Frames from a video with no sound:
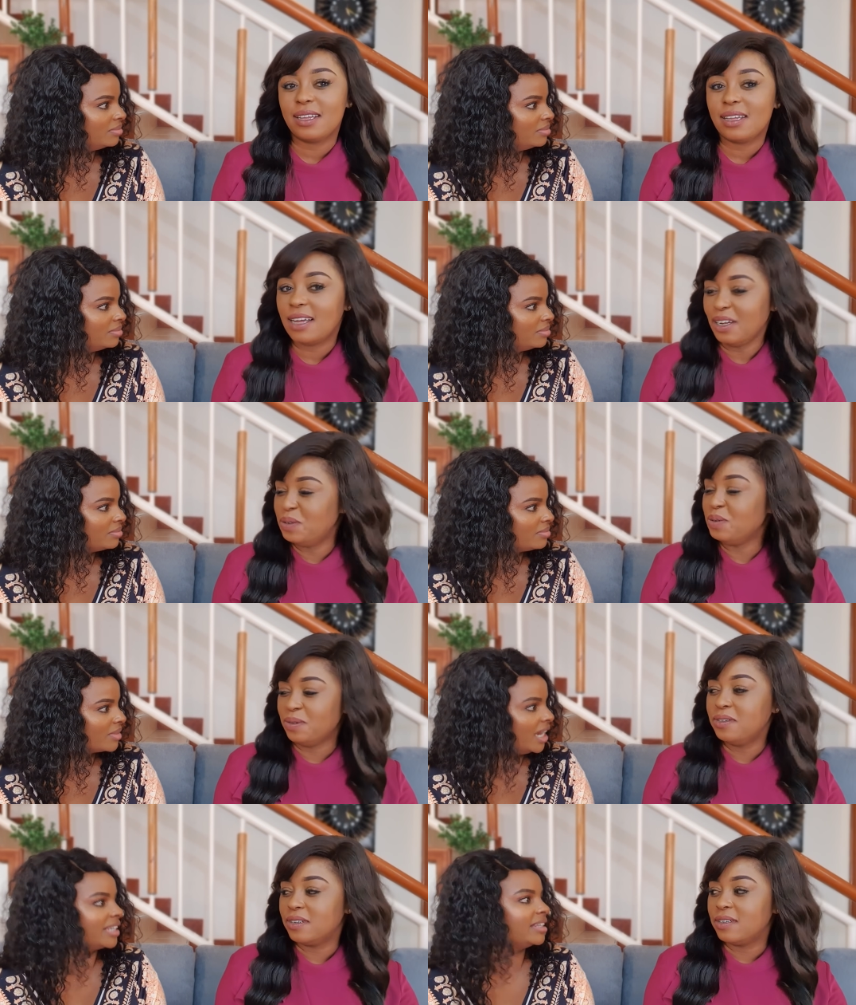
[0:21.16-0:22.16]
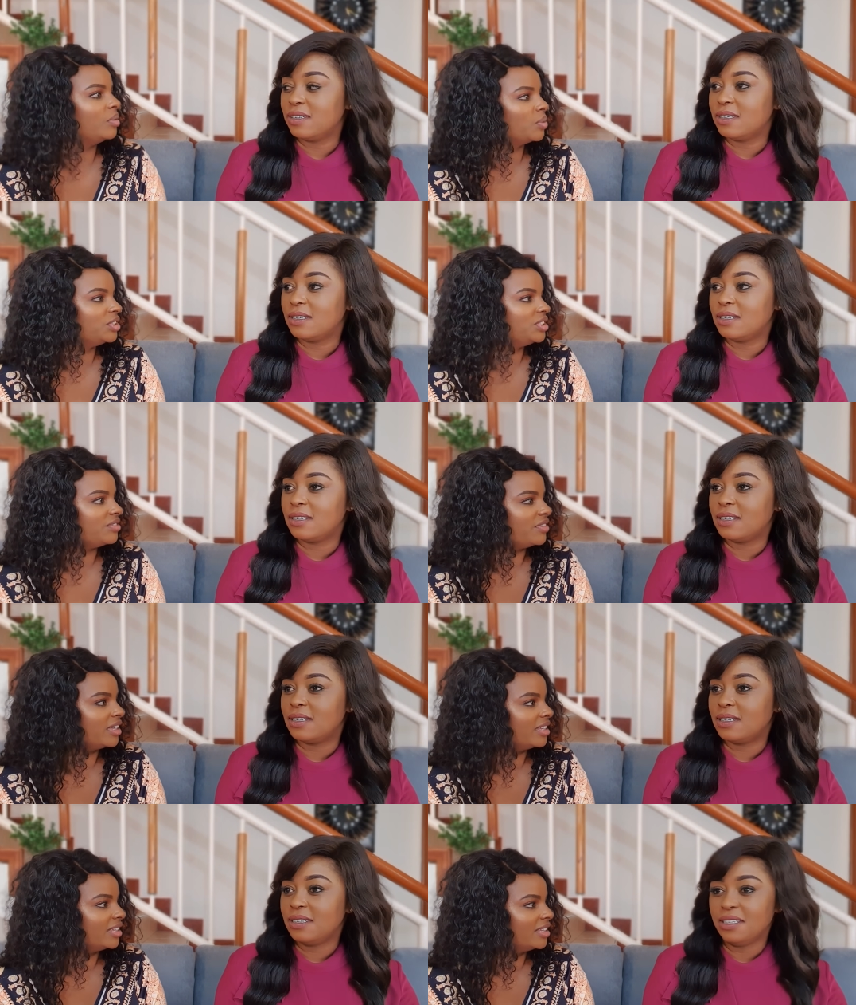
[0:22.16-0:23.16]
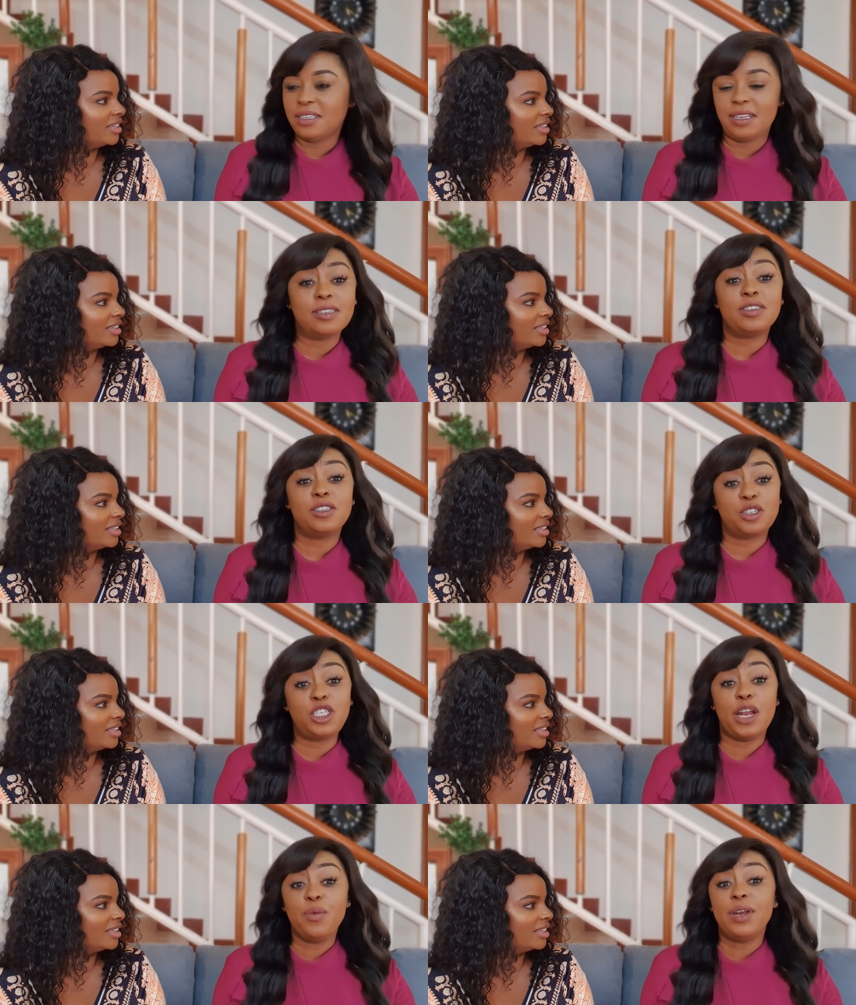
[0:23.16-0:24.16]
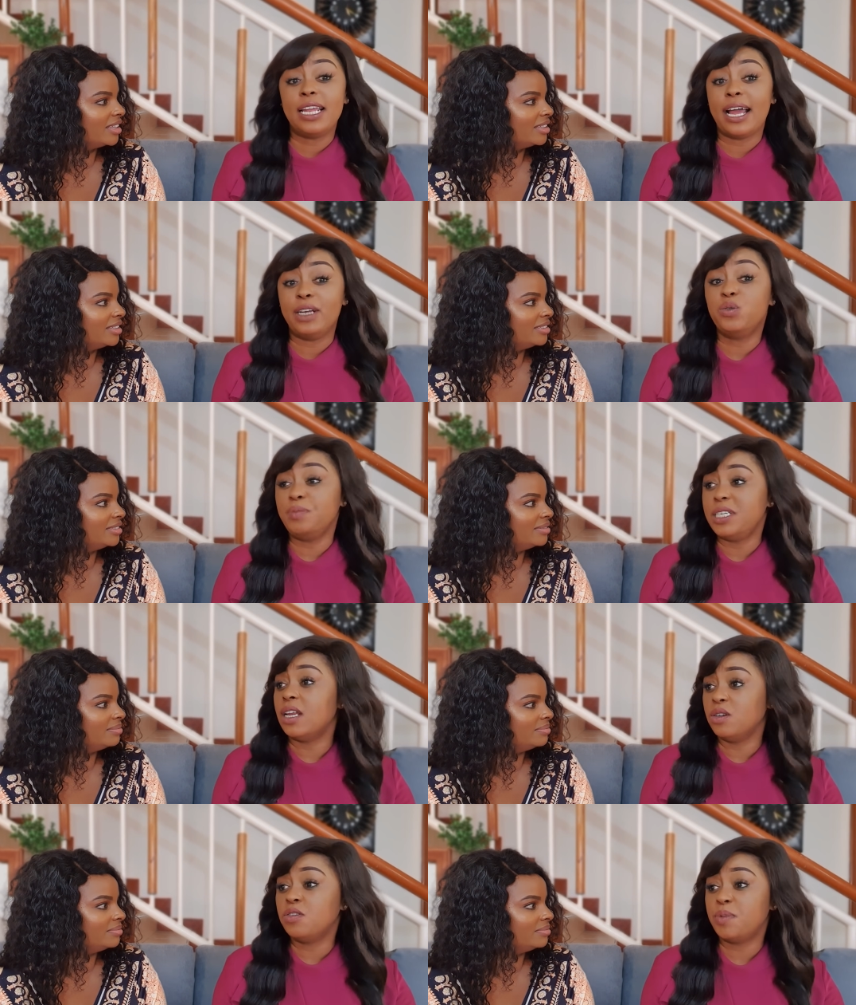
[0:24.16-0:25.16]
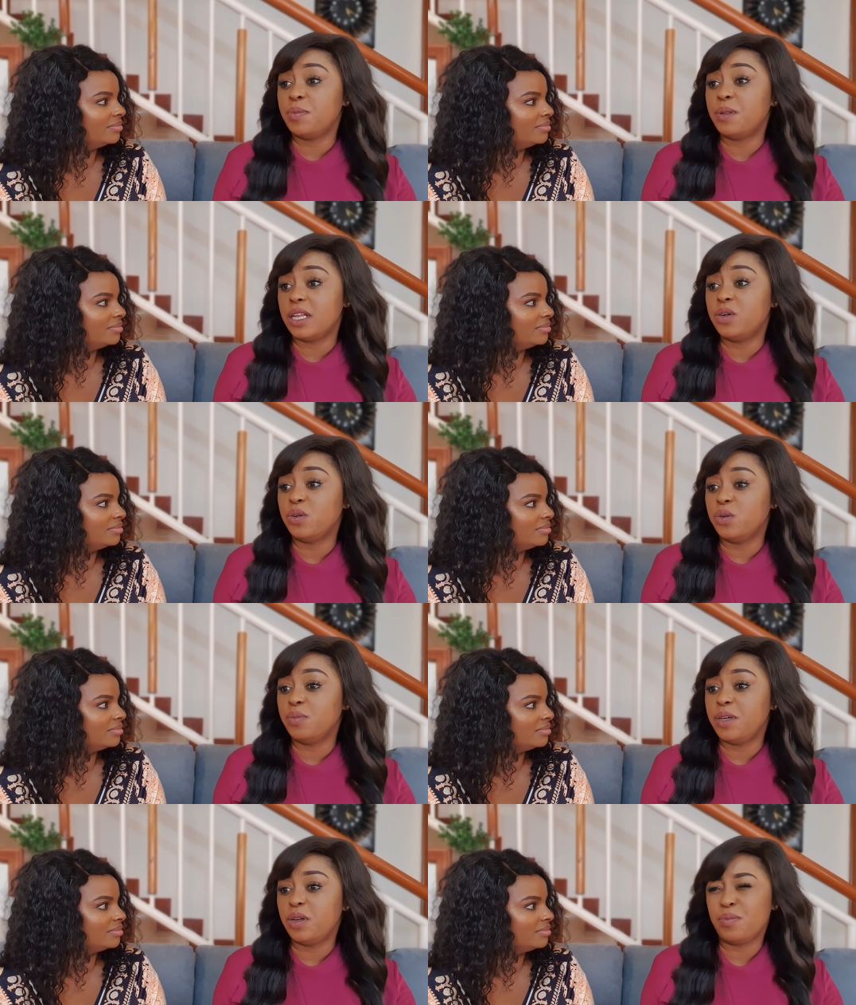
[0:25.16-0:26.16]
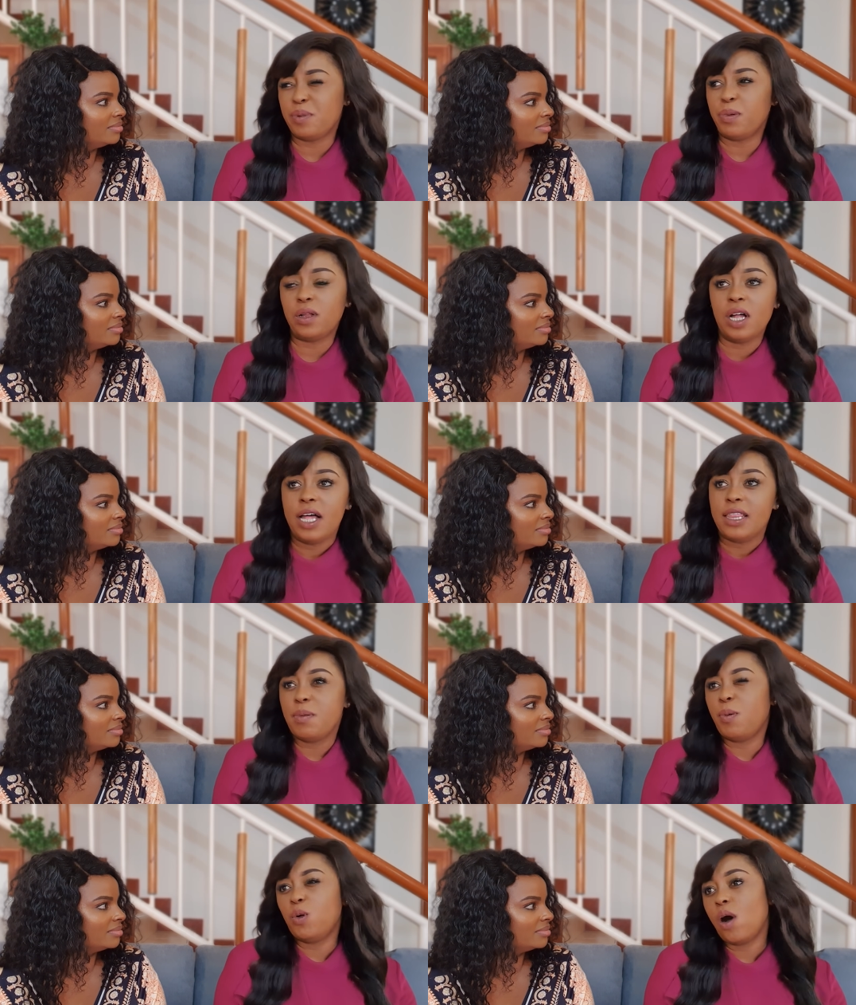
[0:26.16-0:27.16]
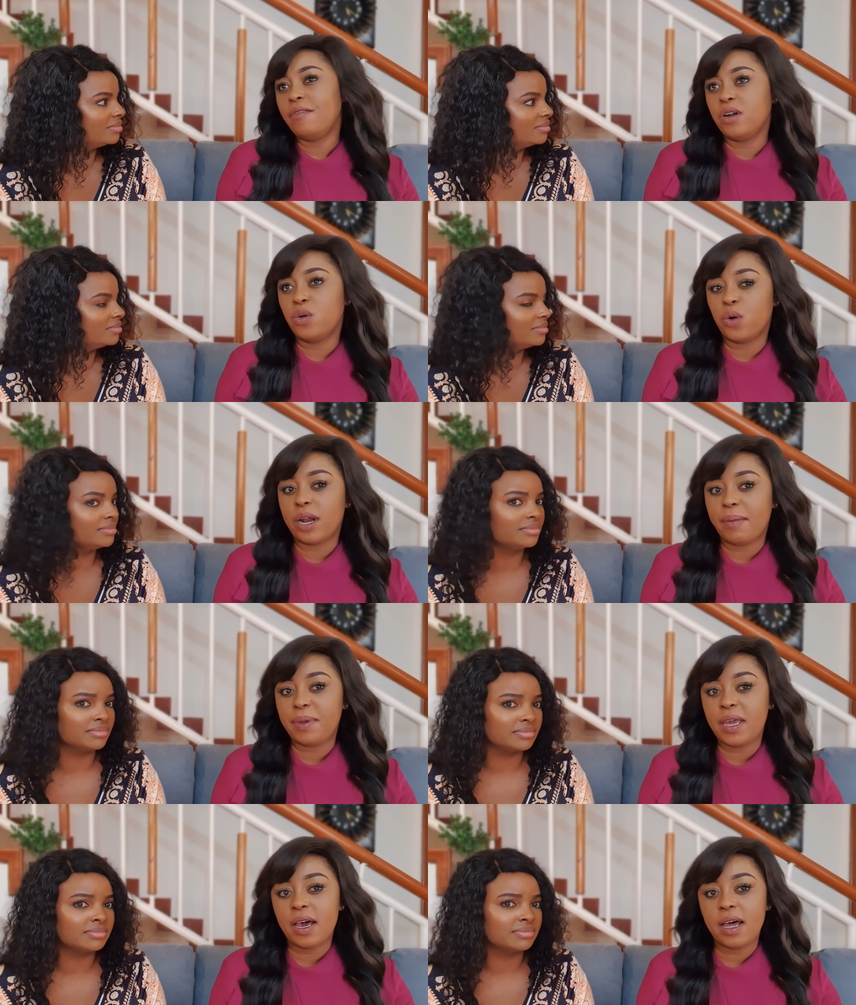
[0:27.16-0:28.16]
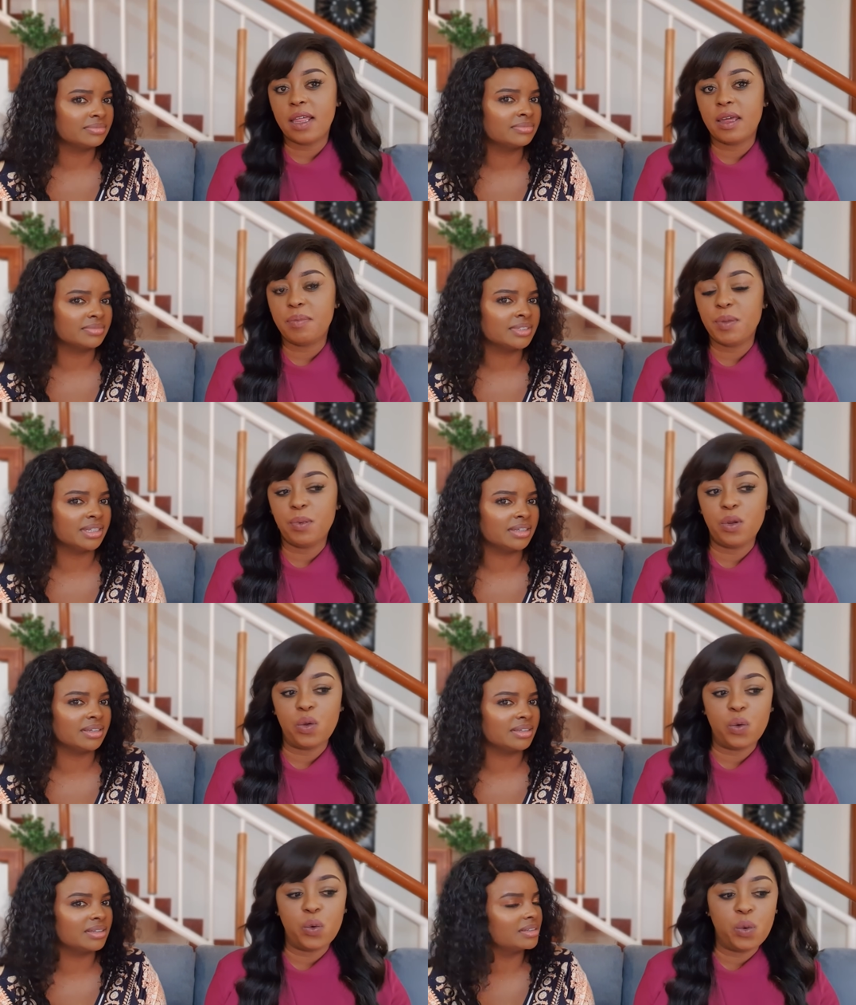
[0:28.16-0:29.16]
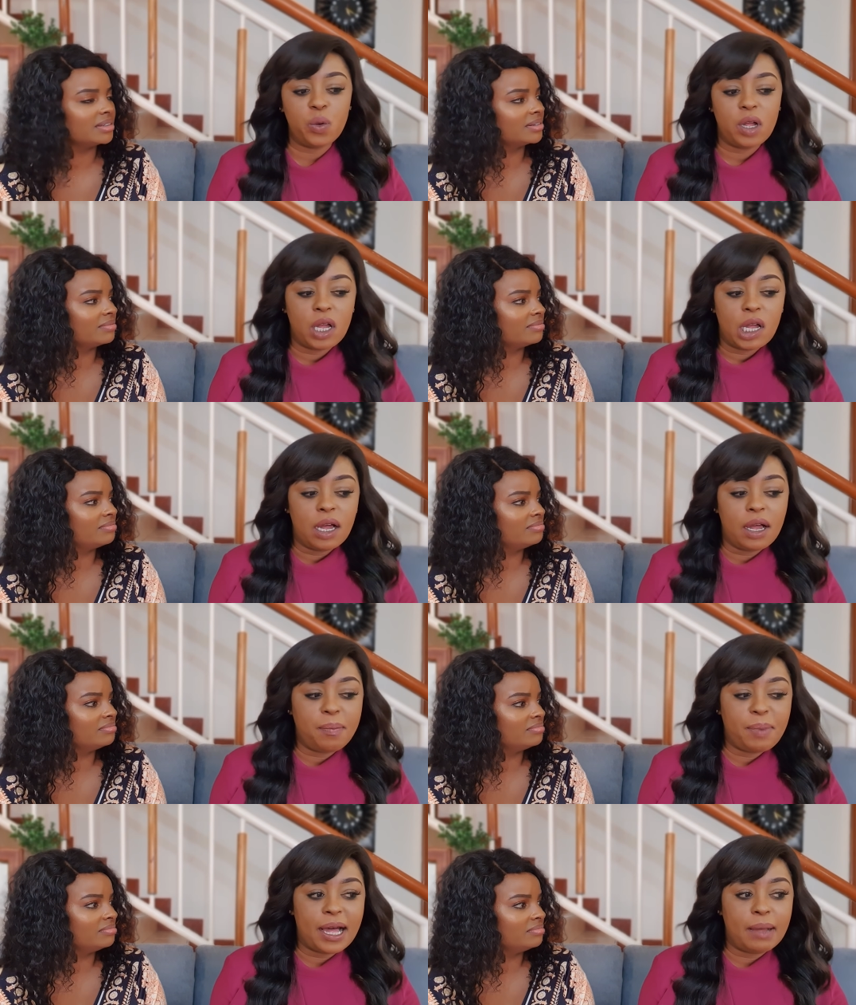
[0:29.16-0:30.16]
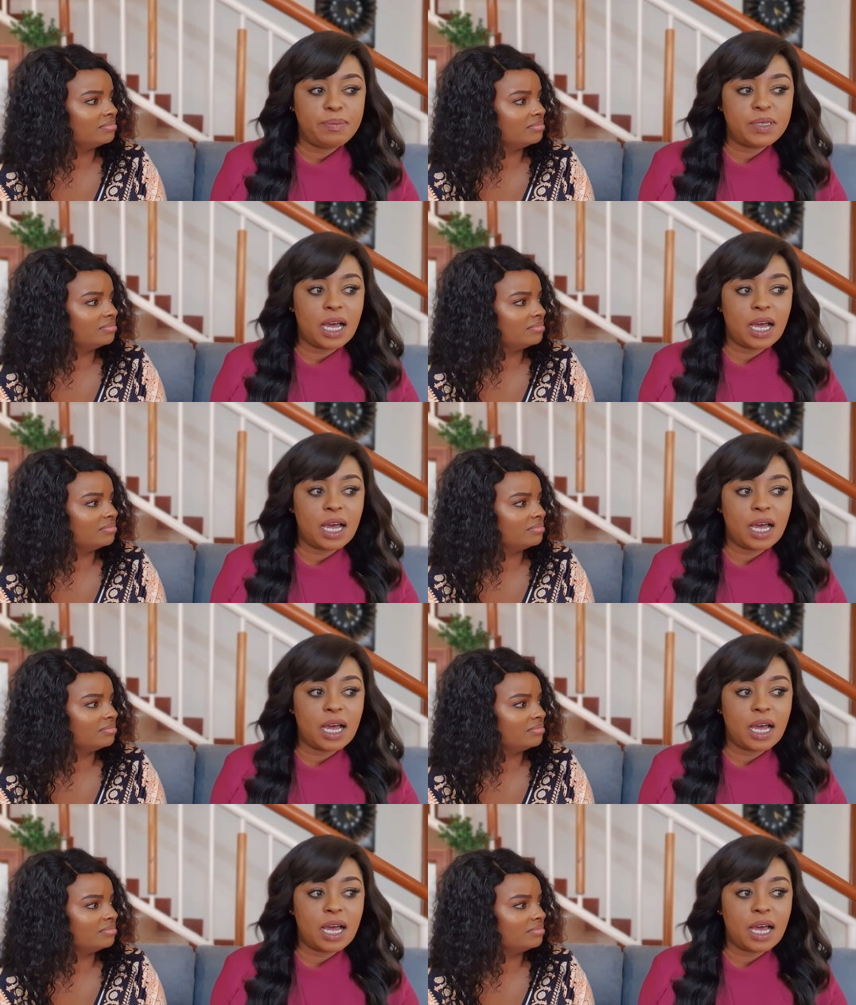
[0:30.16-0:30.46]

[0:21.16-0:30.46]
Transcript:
Speaker 1: I do. Like they don't watch TV genuinely i do meet a lot of people that don't know me you know people the people who haven't grown up here there are people yeah. who uh, perhaps